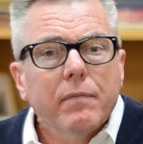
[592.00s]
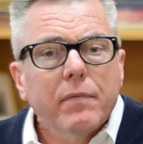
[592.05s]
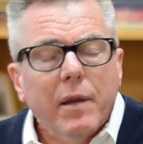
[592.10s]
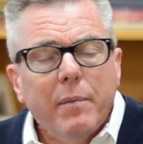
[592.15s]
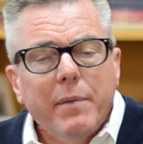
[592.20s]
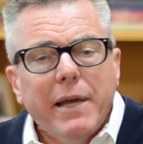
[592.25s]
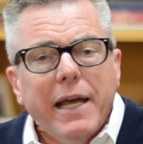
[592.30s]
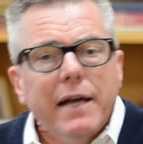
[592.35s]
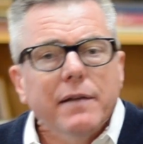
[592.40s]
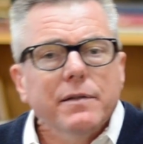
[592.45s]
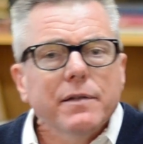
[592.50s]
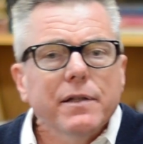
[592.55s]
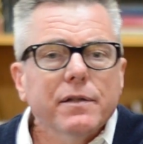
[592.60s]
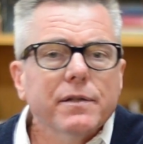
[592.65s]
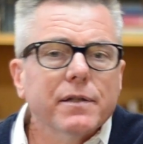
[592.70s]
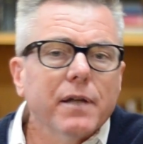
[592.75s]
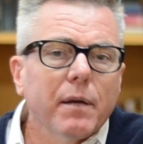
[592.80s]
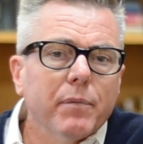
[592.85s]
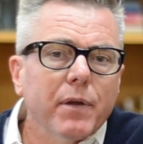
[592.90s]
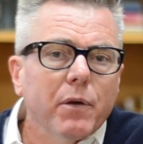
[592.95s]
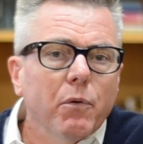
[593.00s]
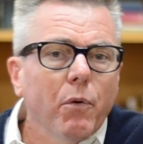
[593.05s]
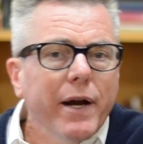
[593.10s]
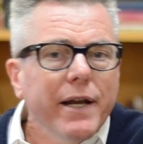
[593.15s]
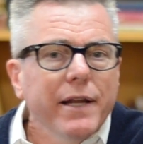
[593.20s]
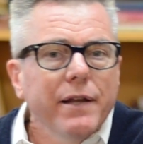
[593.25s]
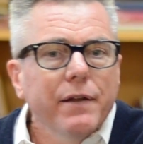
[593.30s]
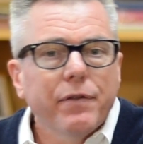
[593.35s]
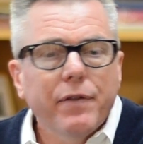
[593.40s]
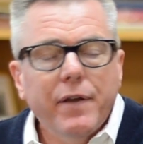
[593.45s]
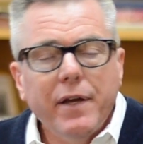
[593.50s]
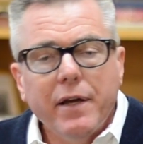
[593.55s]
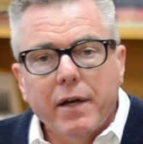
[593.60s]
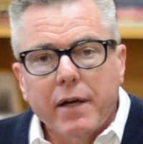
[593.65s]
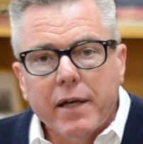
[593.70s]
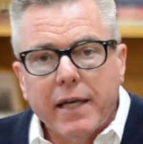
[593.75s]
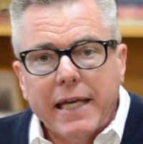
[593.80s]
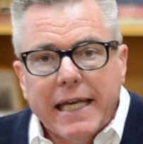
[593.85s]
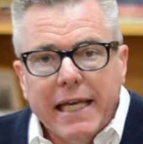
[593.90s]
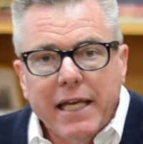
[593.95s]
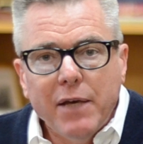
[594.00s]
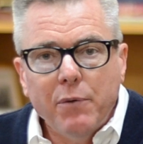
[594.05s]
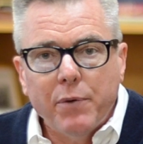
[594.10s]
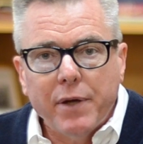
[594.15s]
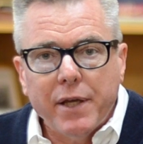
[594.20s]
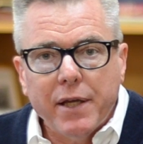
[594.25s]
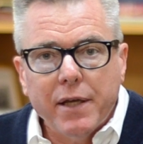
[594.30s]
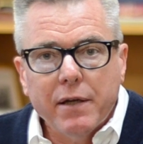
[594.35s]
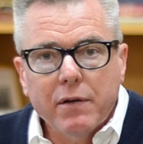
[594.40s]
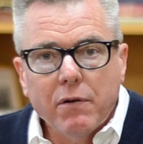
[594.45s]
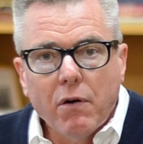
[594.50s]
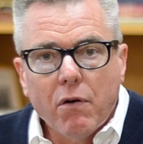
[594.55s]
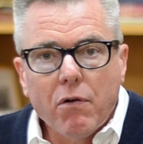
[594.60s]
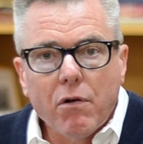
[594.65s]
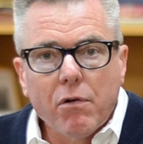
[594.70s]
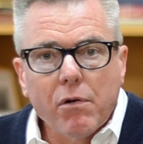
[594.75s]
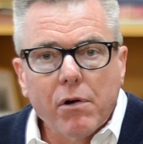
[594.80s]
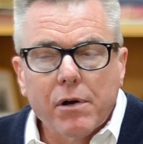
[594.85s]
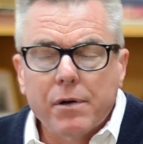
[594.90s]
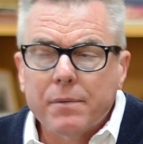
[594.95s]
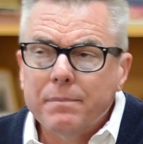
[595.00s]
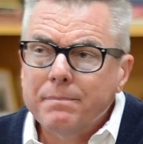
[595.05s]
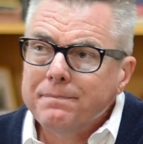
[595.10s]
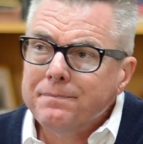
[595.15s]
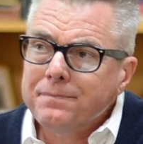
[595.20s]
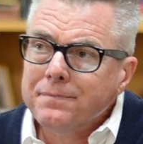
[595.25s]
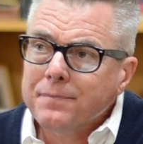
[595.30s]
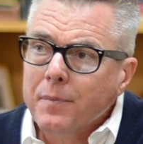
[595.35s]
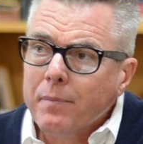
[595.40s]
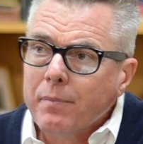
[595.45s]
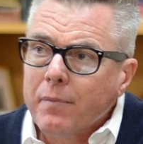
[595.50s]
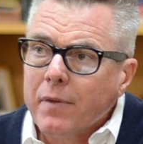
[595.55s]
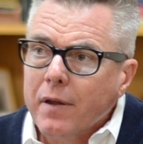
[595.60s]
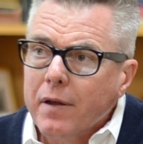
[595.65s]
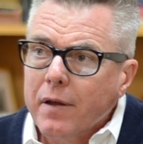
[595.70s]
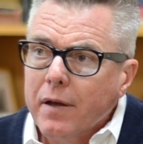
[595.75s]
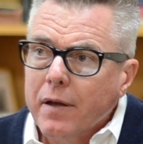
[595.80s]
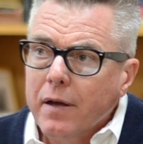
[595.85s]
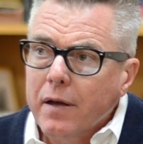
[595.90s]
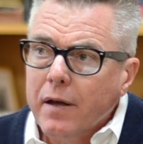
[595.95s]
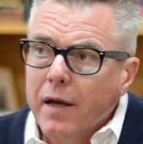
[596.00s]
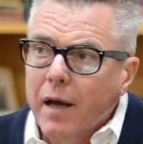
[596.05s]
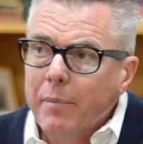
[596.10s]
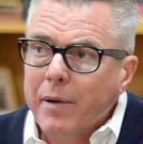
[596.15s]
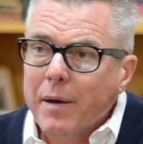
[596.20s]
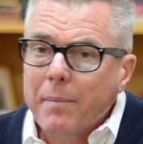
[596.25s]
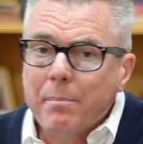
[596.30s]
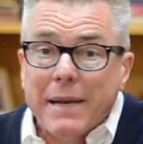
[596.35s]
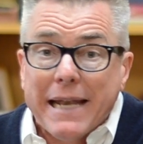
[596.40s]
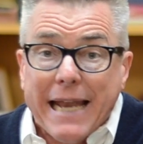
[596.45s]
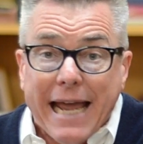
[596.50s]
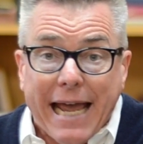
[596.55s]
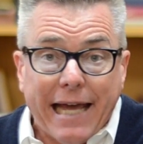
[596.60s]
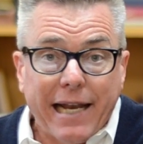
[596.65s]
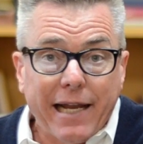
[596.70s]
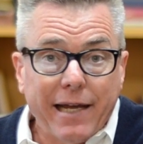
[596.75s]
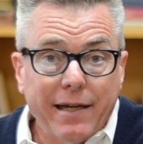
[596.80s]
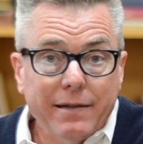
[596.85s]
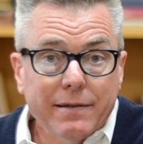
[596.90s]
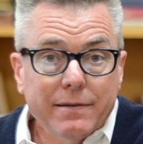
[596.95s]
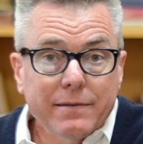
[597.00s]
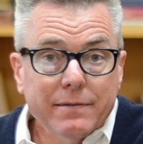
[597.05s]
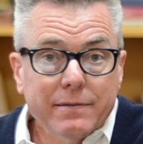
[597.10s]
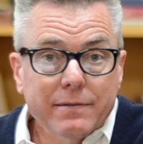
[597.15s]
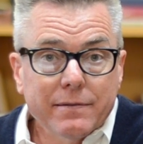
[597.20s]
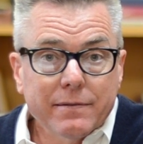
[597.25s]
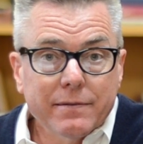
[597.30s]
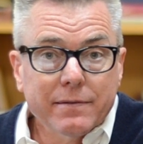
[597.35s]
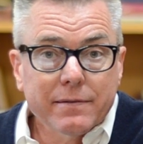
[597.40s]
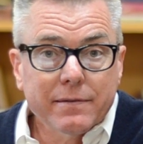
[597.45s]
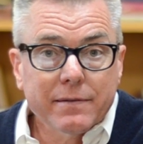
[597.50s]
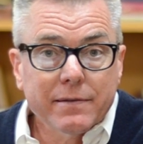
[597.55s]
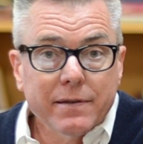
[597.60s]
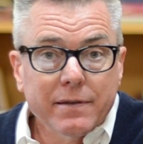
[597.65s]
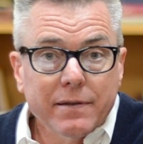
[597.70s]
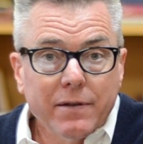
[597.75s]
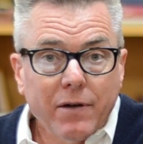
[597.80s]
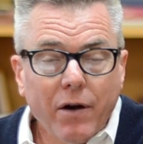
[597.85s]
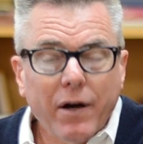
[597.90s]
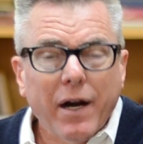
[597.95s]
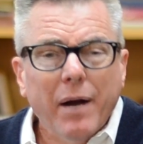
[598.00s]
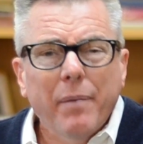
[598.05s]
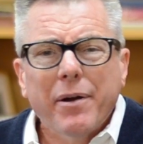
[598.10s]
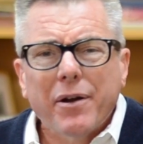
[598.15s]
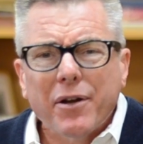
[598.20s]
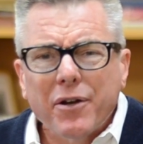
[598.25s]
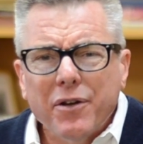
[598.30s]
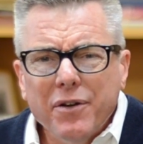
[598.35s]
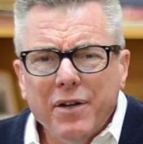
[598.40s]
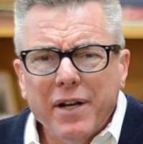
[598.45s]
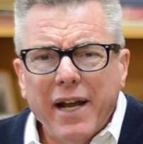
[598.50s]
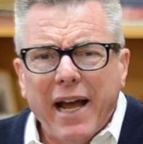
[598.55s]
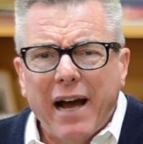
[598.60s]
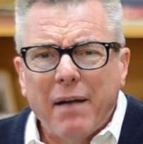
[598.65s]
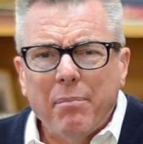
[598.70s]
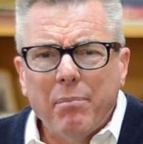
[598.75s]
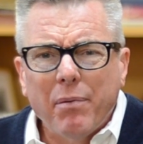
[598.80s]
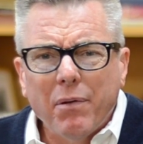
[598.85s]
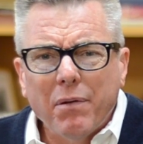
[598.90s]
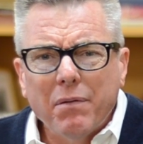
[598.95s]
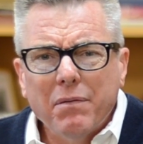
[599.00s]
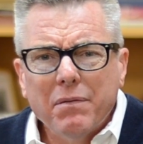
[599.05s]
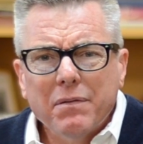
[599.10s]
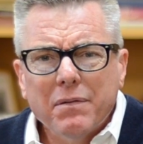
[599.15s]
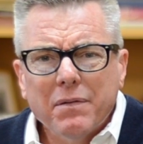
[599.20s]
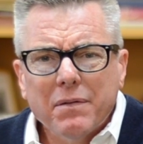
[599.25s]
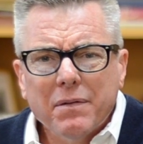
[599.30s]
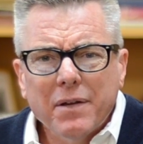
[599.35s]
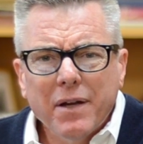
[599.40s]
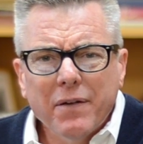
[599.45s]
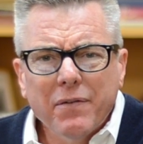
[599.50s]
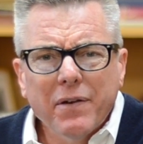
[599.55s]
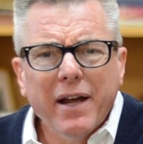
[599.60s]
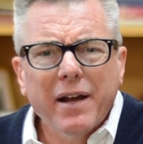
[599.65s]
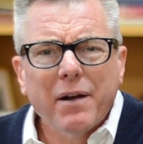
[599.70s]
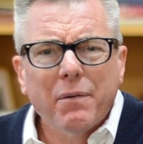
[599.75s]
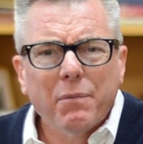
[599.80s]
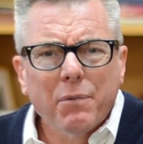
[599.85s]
let me ask you something why do you think a kiwi or how about a banana or how about a good apple you ever had a